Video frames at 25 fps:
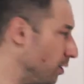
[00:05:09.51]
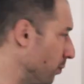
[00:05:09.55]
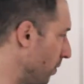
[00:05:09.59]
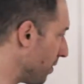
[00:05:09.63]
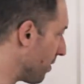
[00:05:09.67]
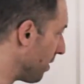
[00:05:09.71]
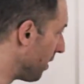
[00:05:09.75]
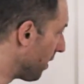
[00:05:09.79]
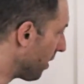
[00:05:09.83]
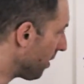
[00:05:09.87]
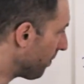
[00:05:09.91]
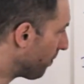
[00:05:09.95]
with
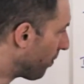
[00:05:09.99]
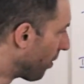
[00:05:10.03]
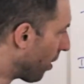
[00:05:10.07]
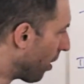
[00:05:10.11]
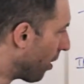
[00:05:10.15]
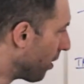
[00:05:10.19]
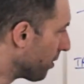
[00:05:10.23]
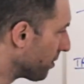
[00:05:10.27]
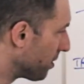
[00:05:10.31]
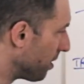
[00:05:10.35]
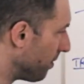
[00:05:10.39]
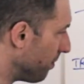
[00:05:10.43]
a little
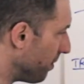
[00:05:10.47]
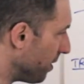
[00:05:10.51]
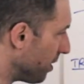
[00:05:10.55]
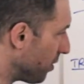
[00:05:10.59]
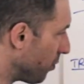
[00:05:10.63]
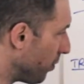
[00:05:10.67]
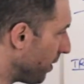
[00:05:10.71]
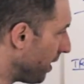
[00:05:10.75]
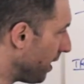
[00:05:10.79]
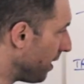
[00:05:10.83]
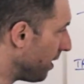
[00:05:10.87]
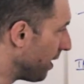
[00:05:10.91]
pause in
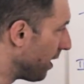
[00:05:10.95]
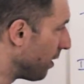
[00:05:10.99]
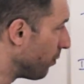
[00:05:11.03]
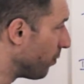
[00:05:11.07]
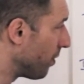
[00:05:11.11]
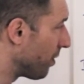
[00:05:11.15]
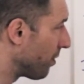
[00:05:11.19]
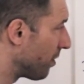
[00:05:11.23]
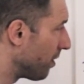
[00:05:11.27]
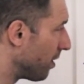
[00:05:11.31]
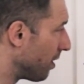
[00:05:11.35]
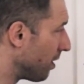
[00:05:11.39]
between and
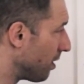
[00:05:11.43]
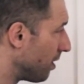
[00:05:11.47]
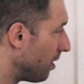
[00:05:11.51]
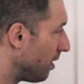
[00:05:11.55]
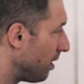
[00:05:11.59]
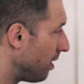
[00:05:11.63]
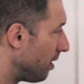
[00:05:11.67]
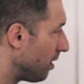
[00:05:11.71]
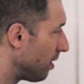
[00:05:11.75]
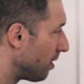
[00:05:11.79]
with the